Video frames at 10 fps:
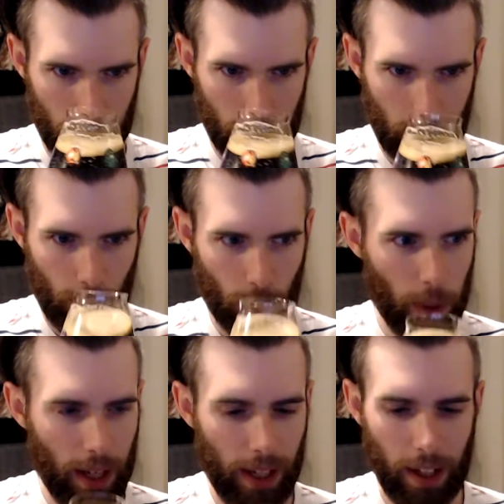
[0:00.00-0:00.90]

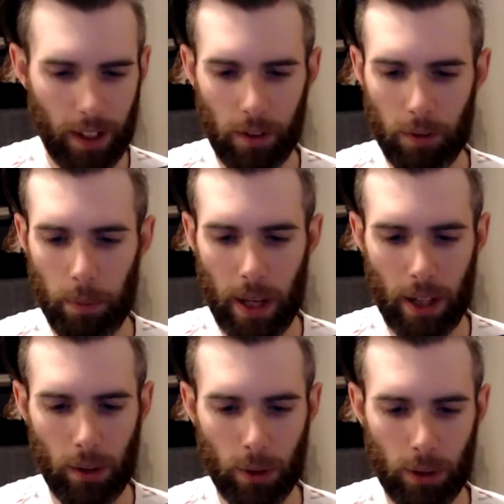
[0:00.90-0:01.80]
Sweet kind of
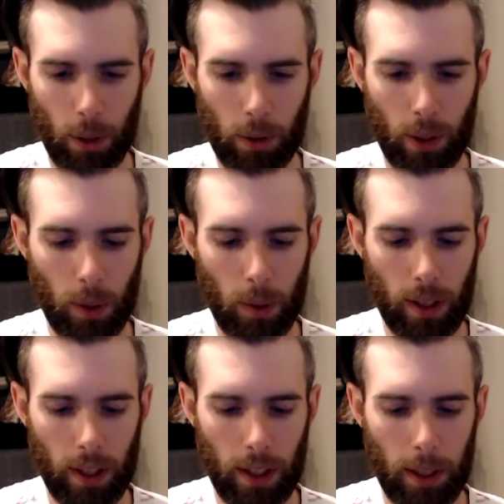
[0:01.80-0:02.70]
baker's
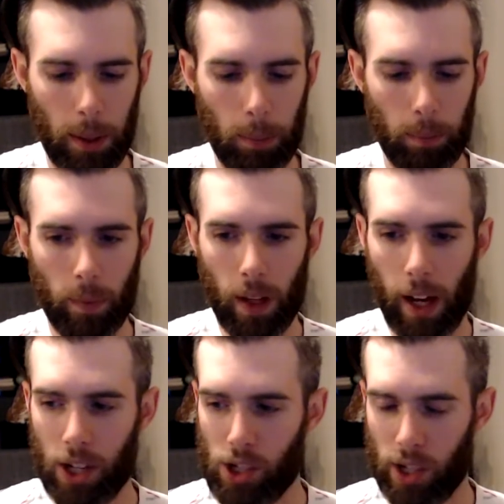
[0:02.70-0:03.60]
cocoa.
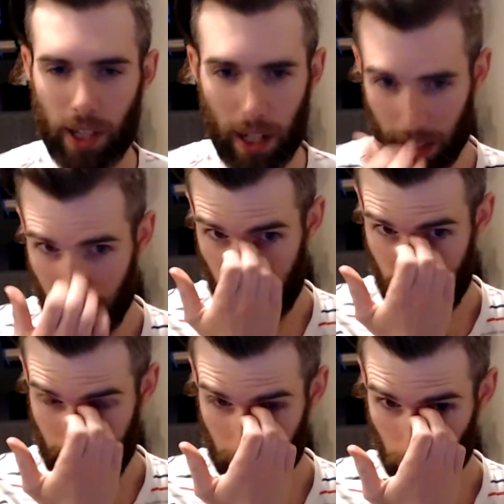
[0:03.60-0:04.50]
I just had a
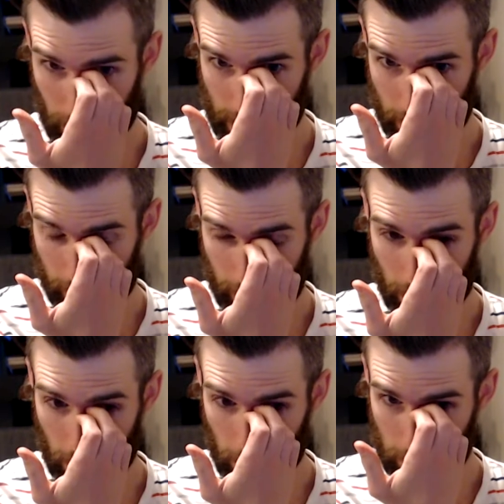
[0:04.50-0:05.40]
can recently
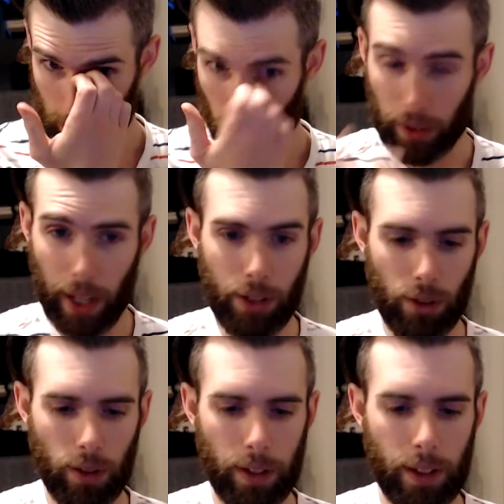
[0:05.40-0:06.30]
of
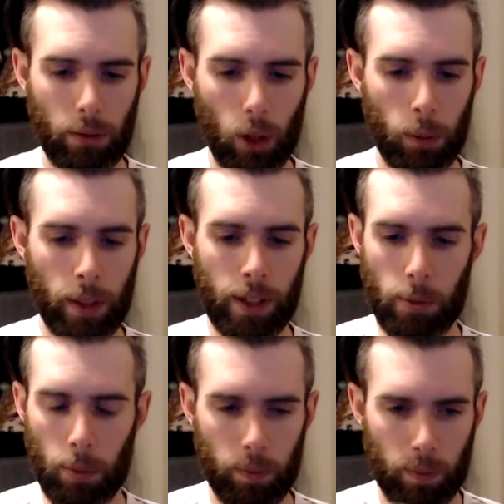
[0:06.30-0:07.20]
Stargazer, and the aroma
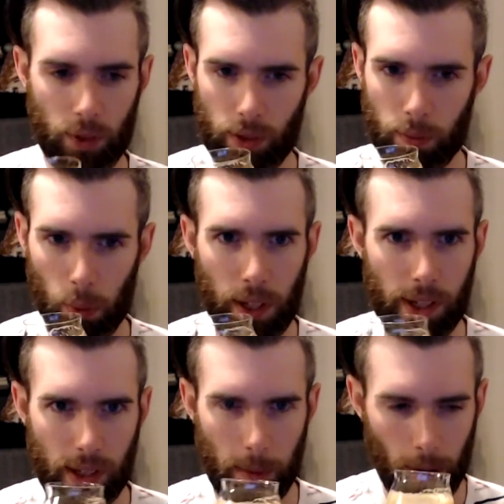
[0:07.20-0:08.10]
is pretty
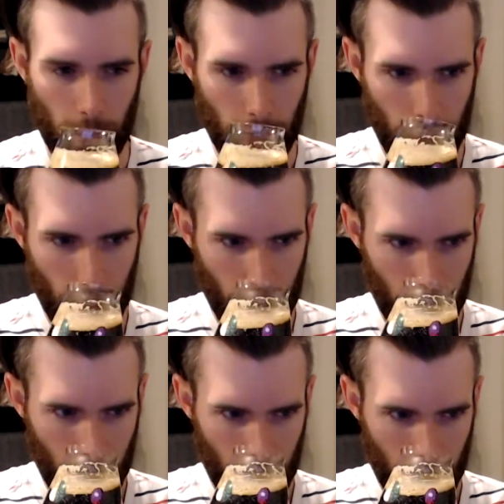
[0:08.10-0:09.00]
similar
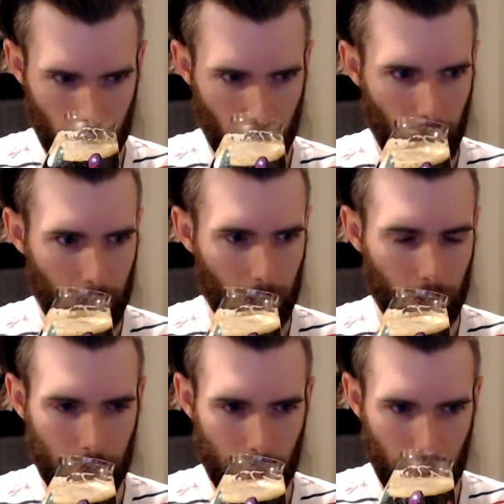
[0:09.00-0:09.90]
to that,
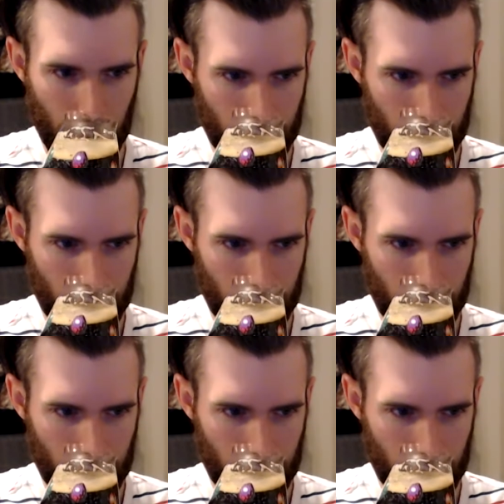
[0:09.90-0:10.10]
honestly.